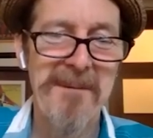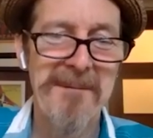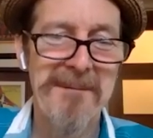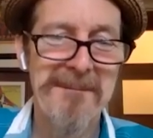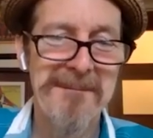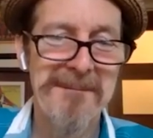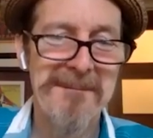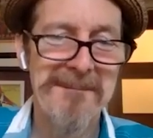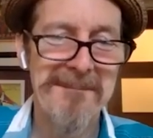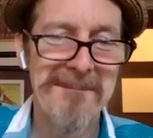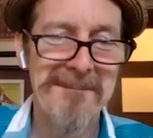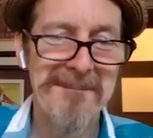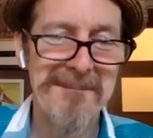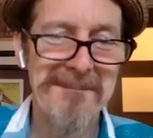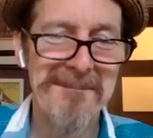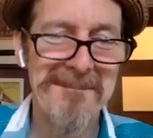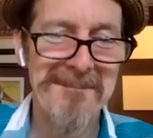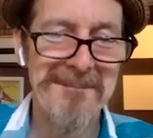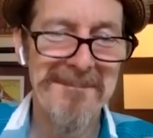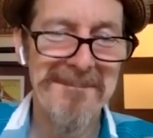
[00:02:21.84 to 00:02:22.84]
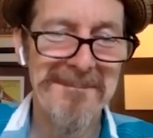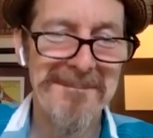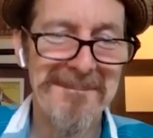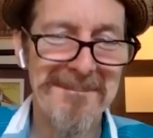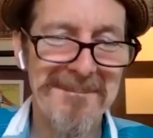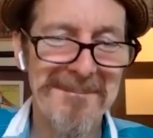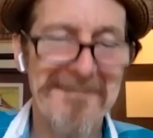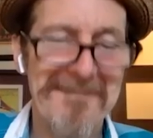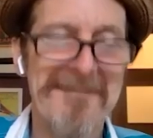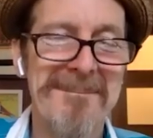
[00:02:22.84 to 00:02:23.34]

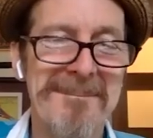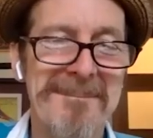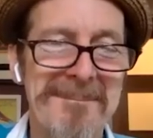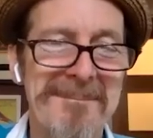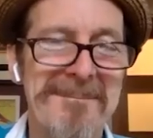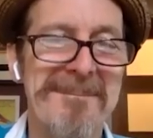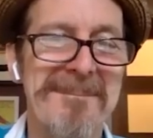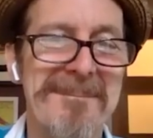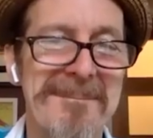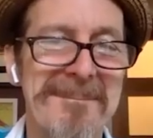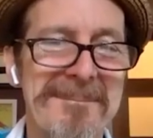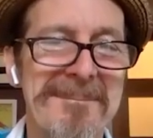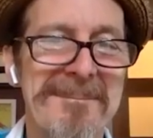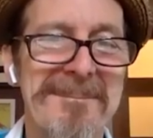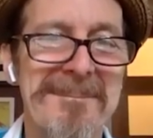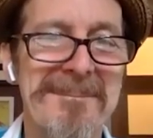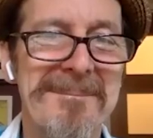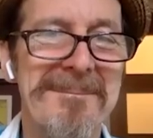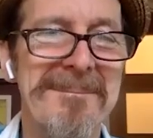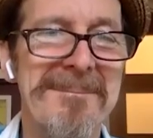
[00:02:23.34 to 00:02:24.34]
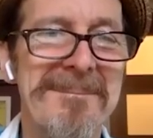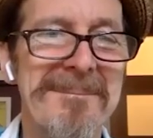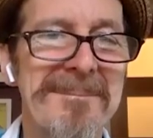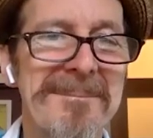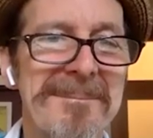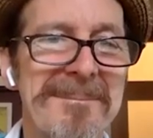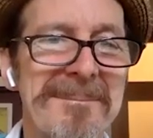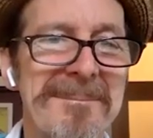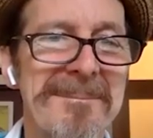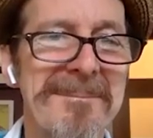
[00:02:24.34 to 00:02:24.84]

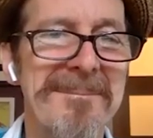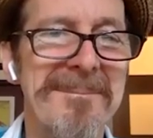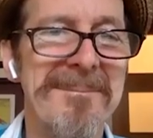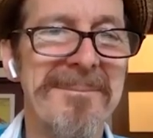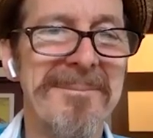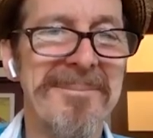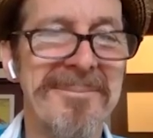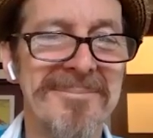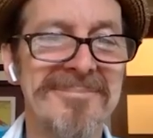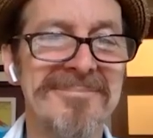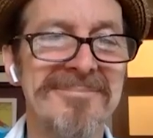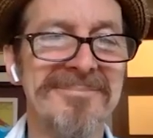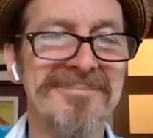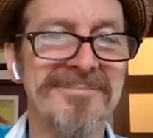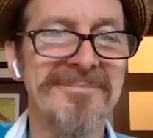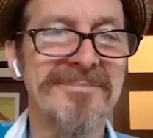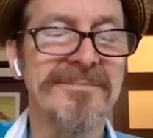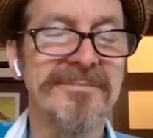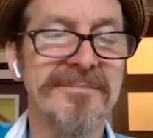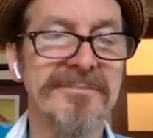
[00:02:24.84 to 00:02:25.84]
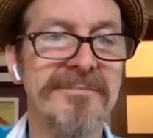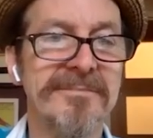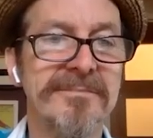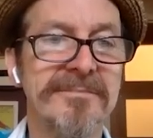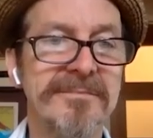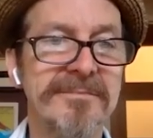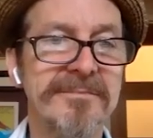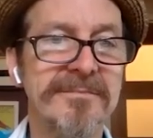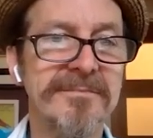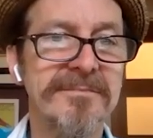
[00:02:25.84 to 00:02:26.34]

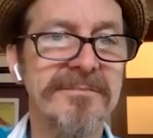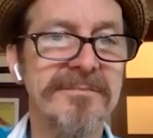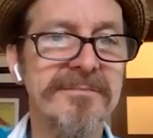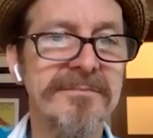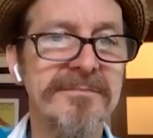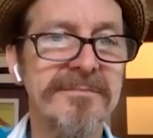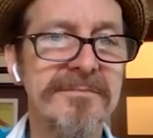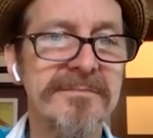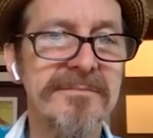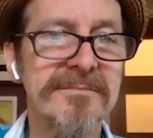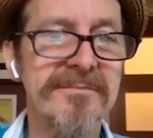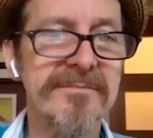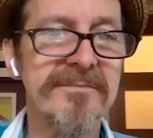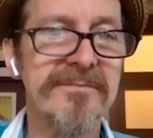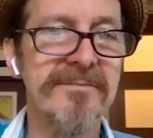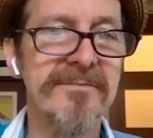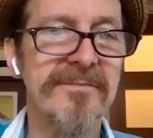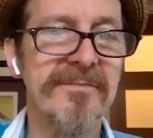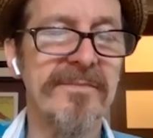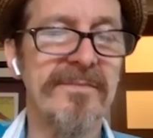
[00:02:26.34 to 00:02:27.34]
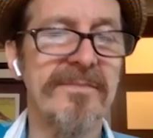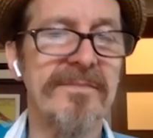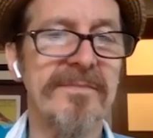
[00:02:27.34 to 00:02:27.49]
This person isn't speaking.